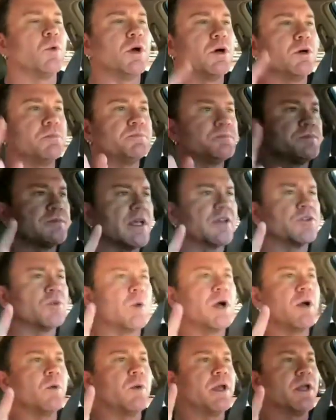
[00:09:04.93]
Well,
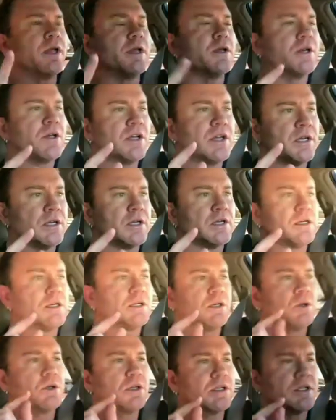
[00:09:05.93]
that's why we
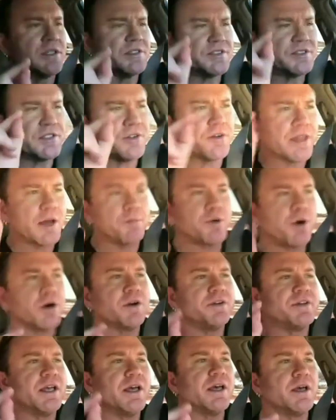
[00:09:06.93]
consider that
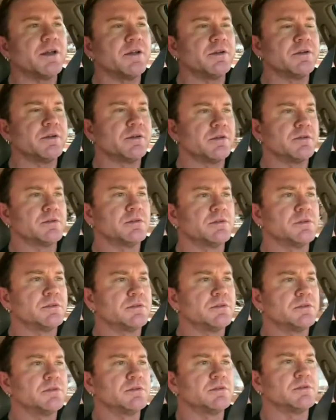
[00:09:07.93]
part dead,
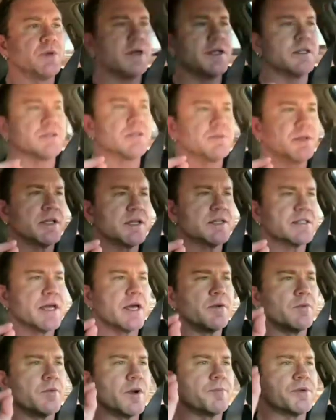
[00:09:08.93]
right? Because
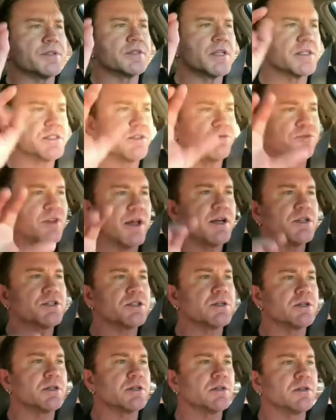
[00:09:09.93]
that represents the
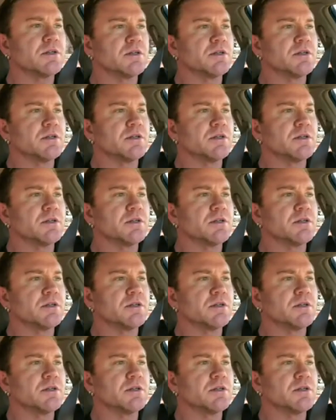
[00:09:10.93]
flesh.